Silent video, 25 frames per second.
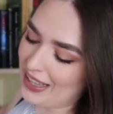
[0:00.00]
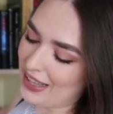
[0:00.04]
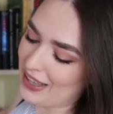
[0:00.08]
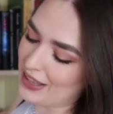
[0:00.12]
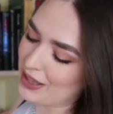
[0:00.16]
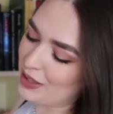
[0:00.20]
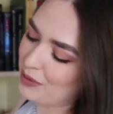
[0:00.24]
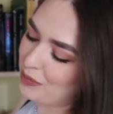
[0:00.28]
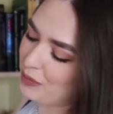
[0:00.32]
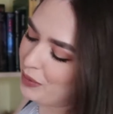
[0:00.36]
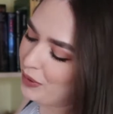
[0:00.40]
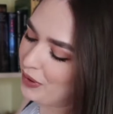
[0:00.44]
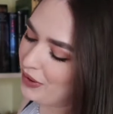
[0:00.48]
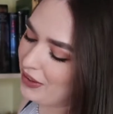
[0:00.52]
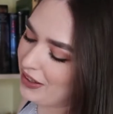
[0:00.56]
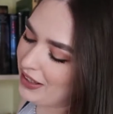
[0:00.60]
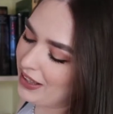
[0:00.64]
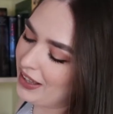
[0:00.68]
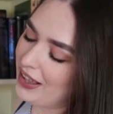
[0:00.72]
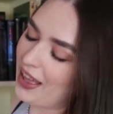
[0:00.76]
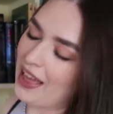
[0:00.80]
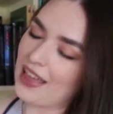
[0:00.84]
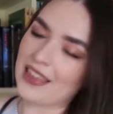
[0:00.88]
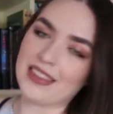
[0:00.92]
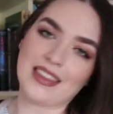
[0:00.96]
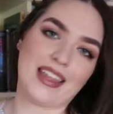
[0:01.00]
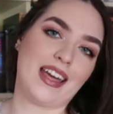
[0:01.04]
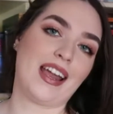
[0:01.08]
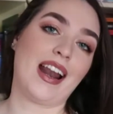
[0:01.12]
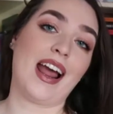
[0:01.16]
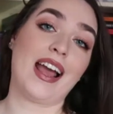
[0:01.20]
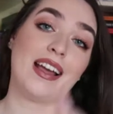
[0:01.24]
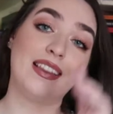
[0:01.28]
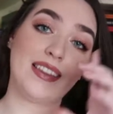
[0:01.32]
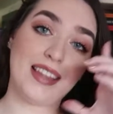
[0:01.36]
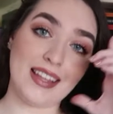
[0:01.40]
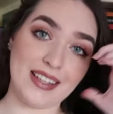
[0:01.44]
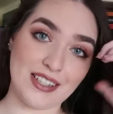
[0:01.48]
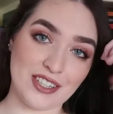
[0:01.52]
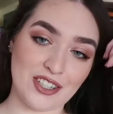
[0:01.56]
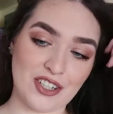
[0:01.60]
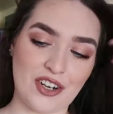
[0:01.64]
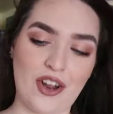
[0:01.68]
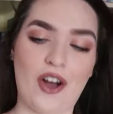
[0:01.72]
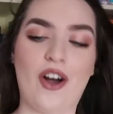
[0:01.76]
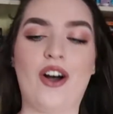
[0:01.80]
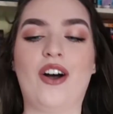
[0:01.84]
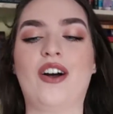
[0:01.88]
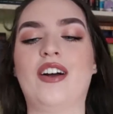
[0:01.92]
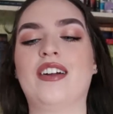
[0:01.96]
the book that I landed
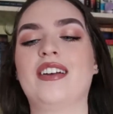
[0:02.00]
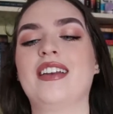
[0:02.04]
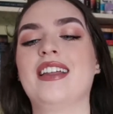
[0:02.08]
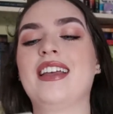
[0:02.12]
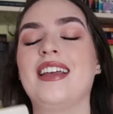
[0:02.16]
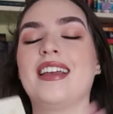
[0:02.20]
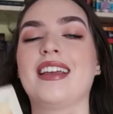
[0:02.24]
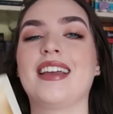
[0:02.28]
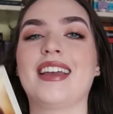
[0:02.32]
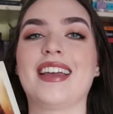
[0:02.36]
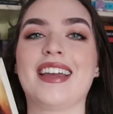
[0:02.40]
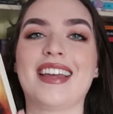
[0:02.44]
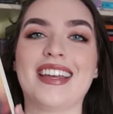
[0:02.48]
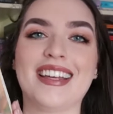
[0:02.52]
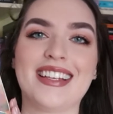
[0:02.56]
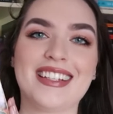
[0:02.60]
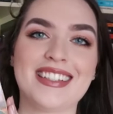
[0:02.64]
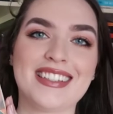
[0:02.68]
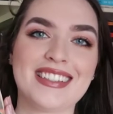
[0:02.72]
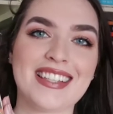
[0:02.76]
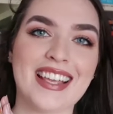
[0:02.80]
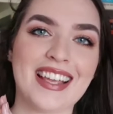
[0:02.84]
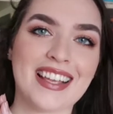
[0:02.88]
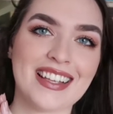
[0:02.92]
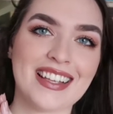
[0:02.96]
on is